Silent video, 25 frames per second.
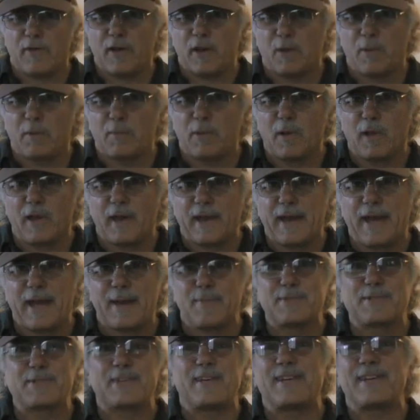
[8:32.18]
available on
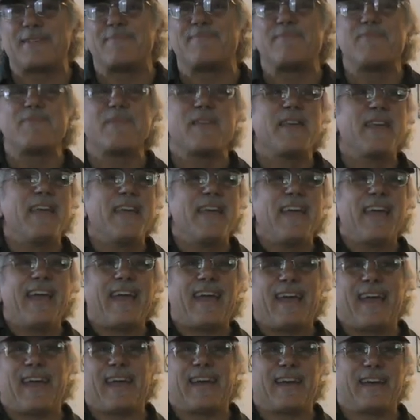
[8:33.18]
Amazon.
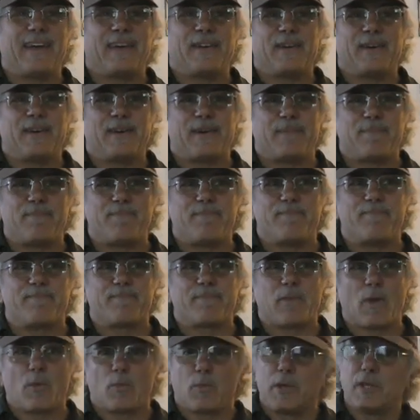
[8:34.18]

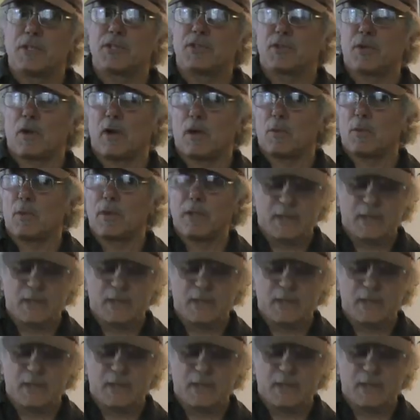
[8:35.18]
And we start